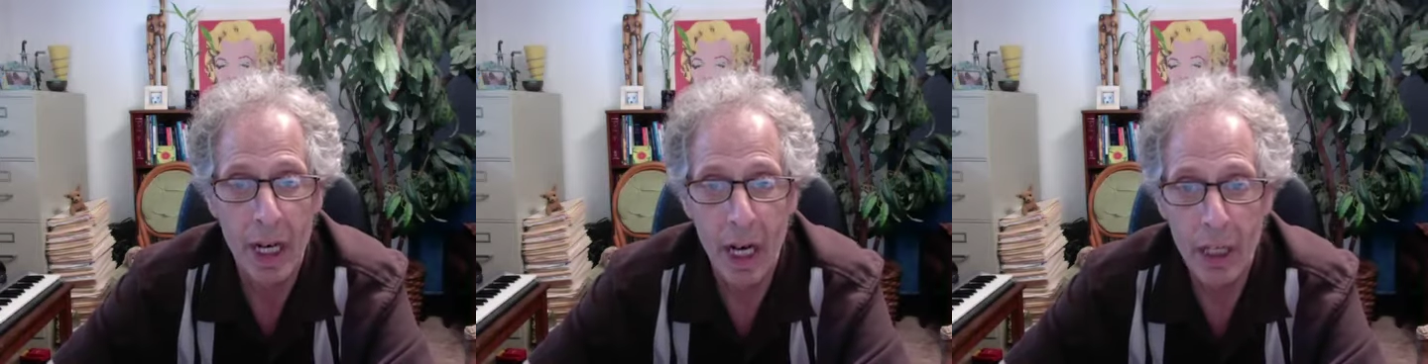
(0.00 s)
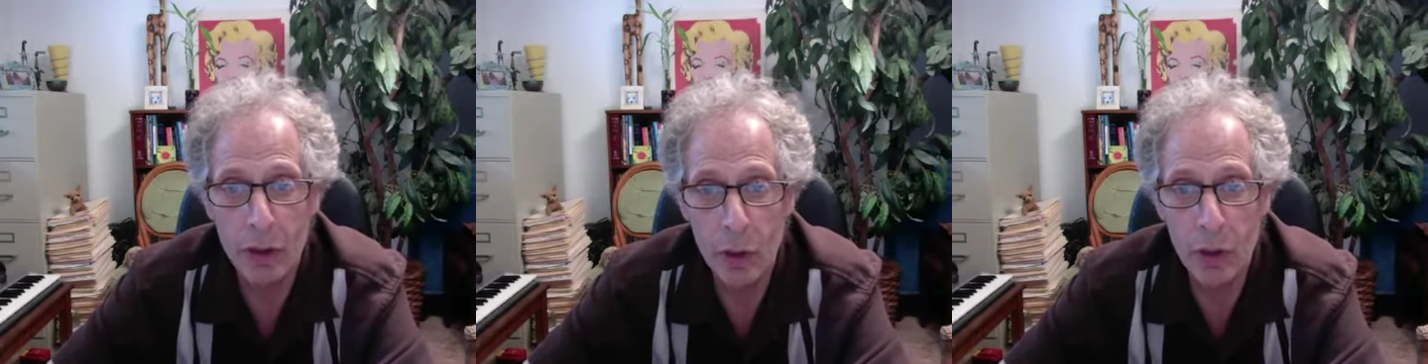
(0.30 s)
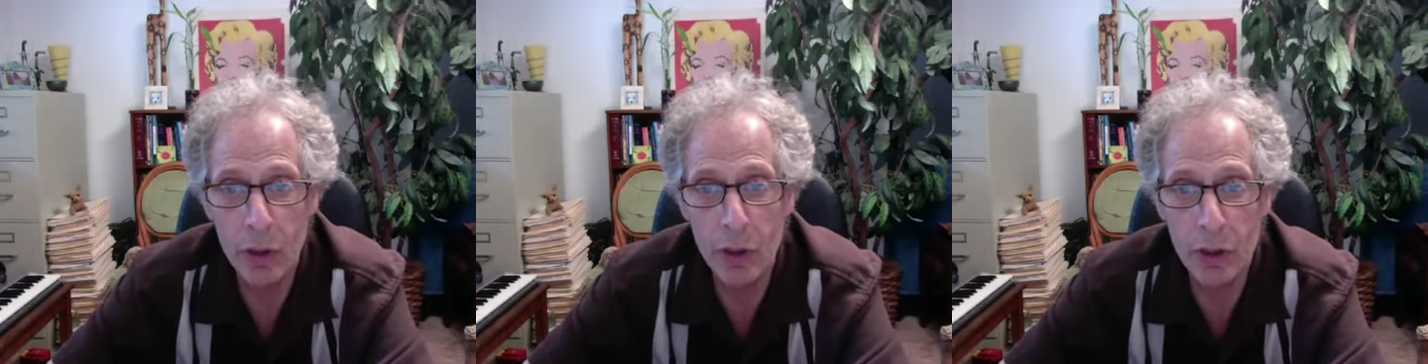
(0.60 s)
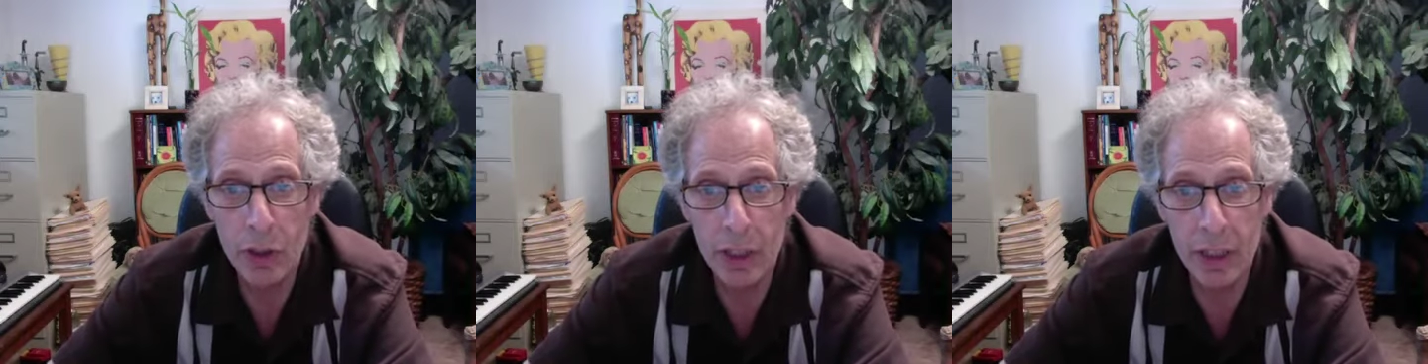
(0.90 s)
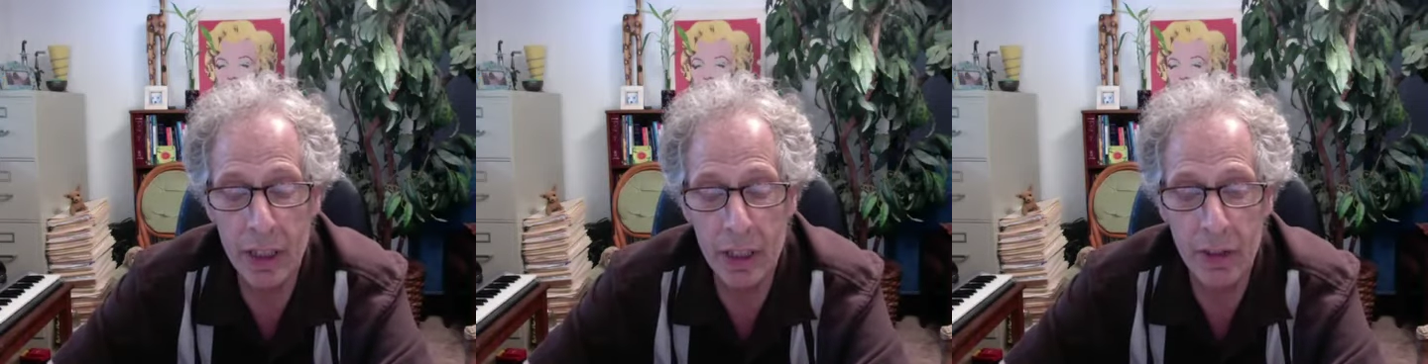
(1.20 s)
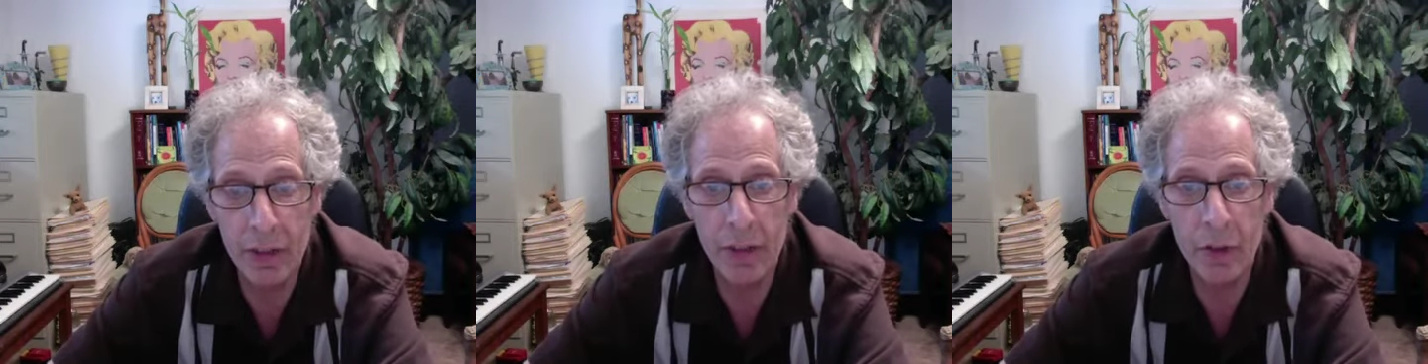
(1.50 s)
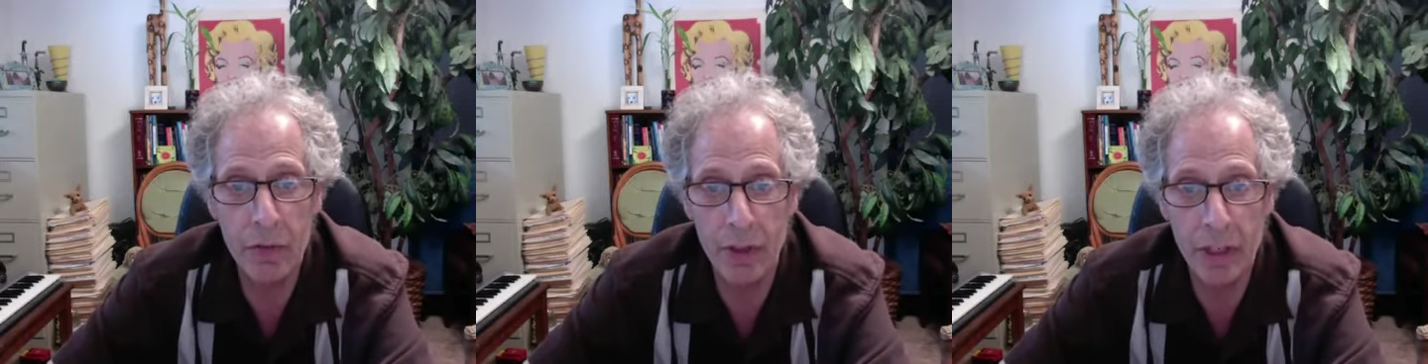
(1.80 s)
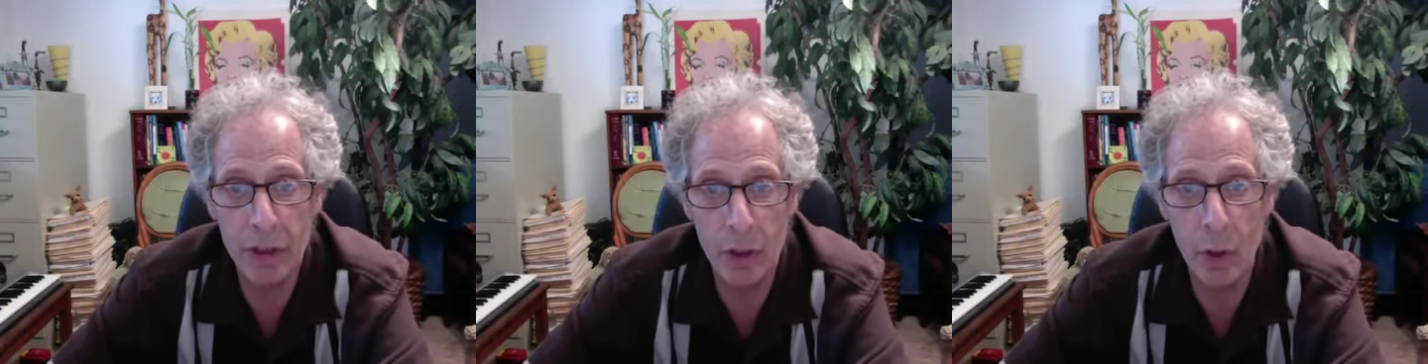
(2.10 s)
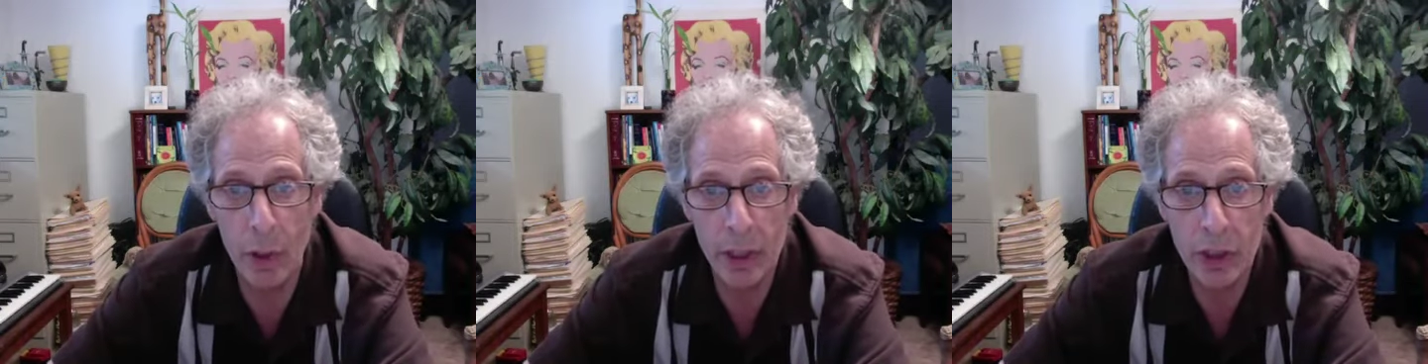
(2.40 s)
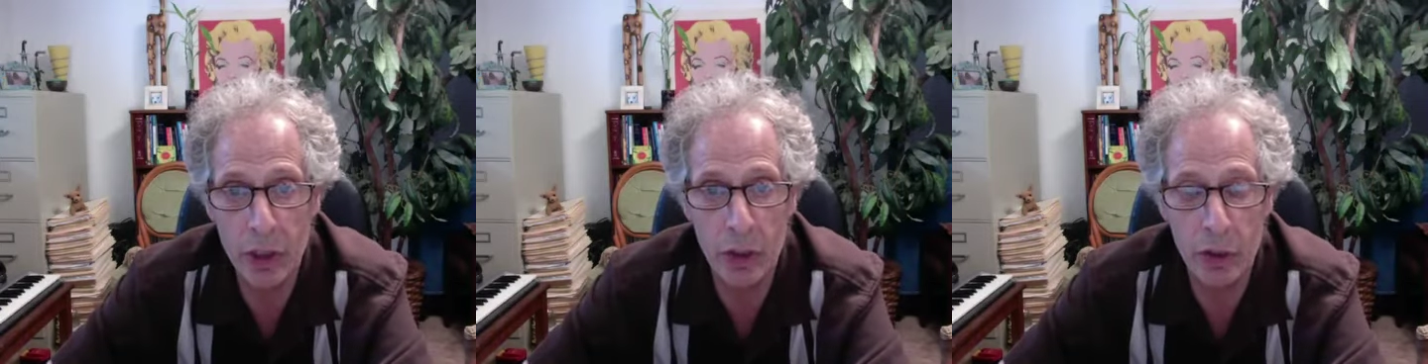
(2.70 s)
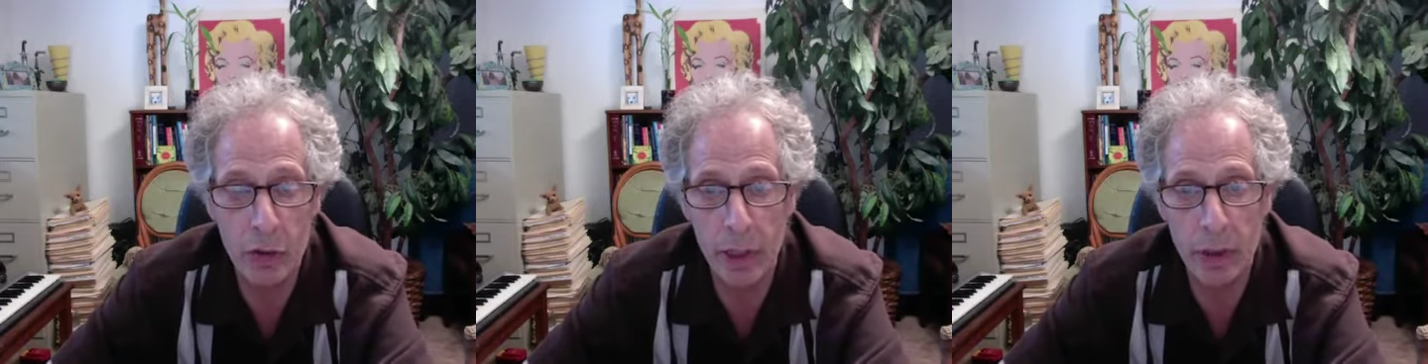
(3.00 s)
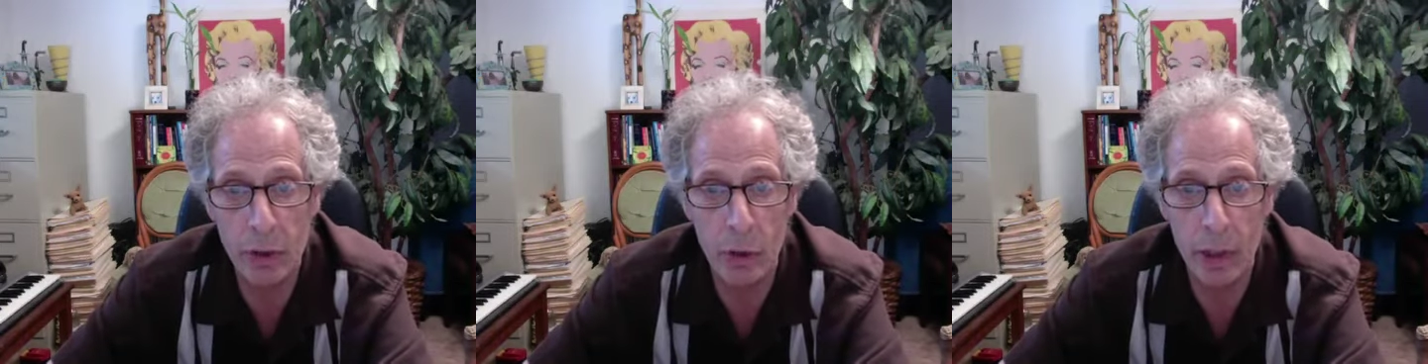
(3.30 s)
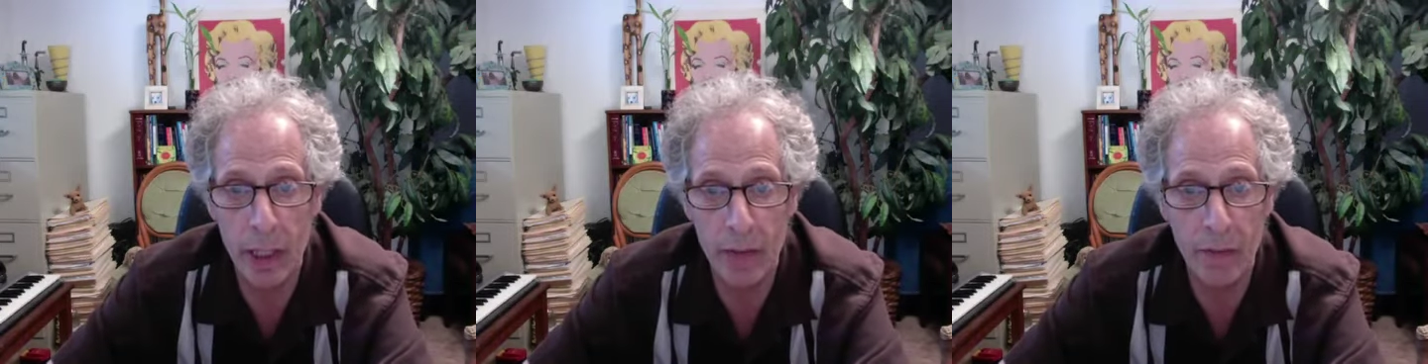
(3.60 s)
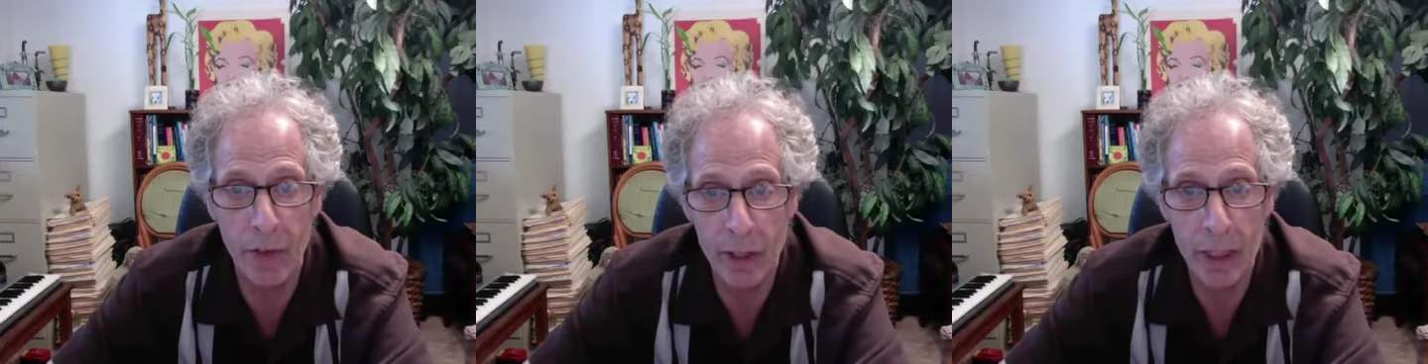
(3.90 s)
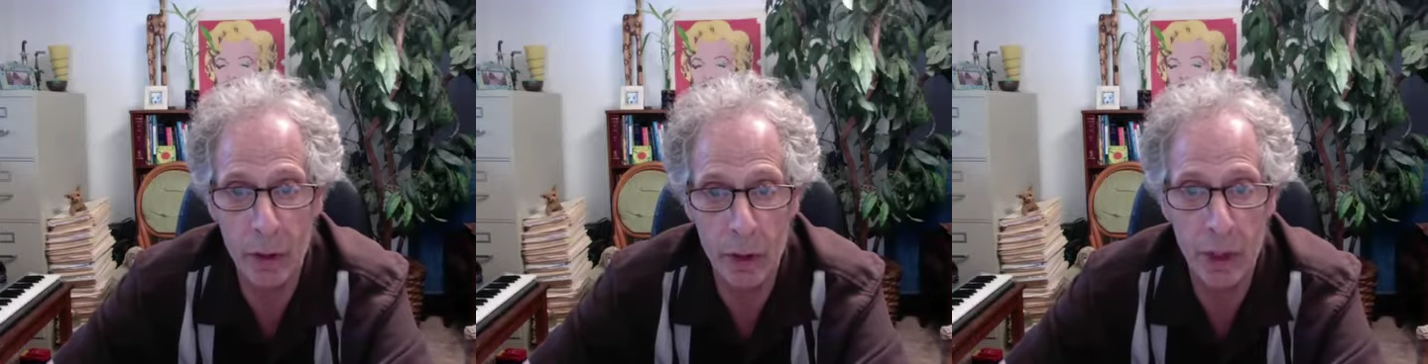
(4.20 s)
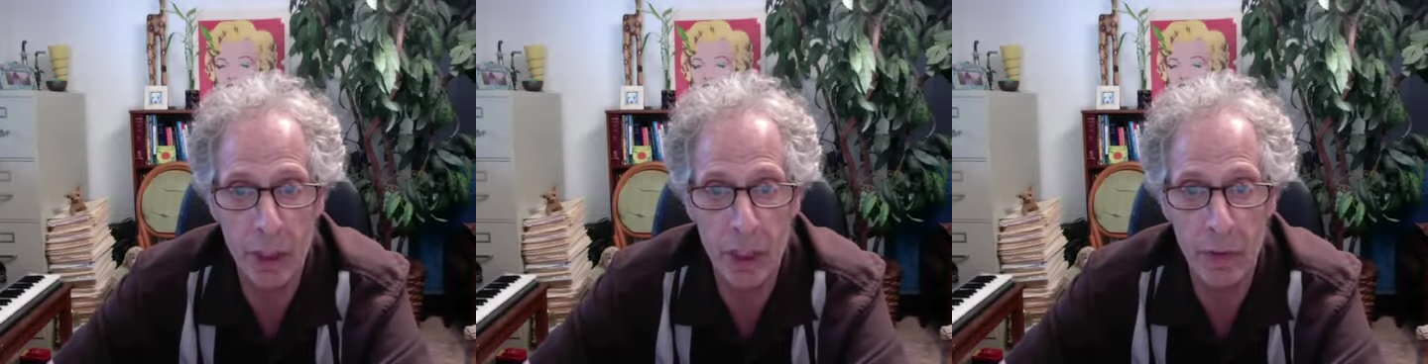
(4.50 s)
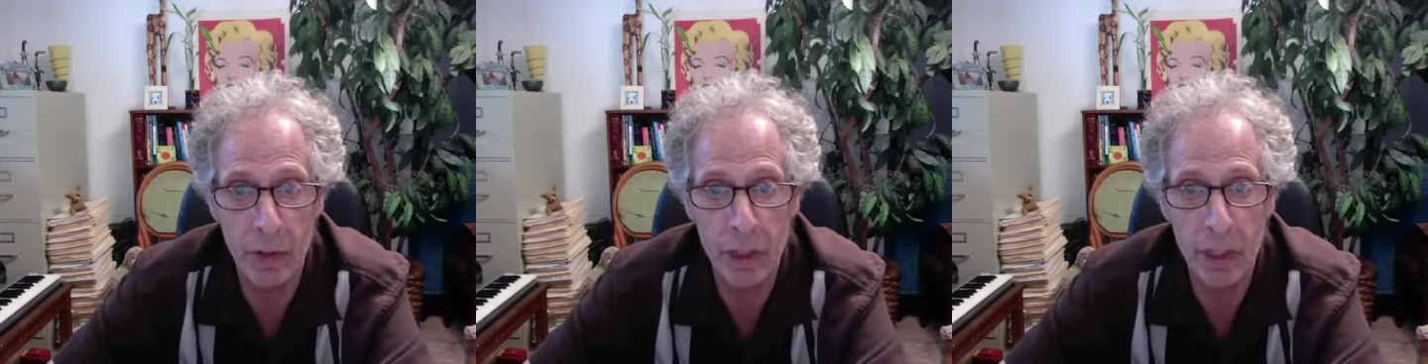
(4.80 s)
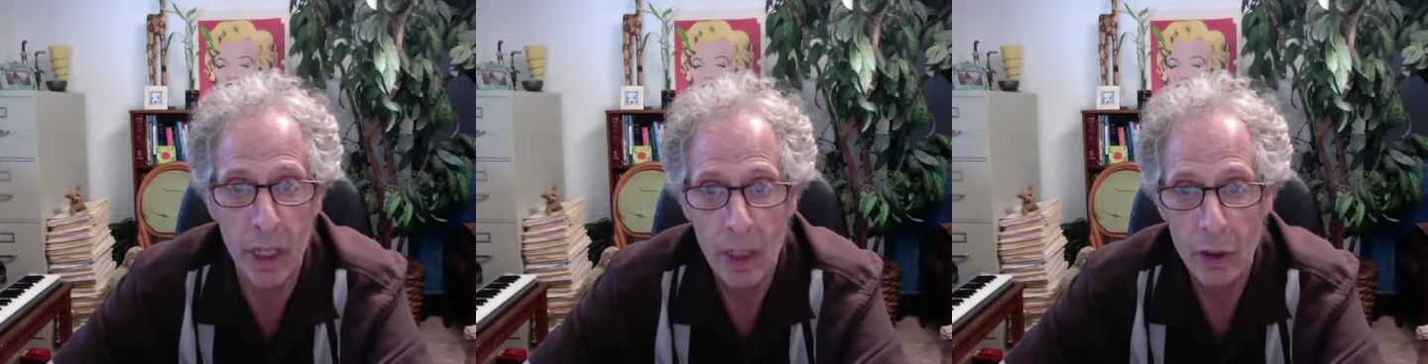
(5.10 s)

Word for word: Uh, so you, will see uh, your friends and acquaintances and strangers look at you funny, look at you differently,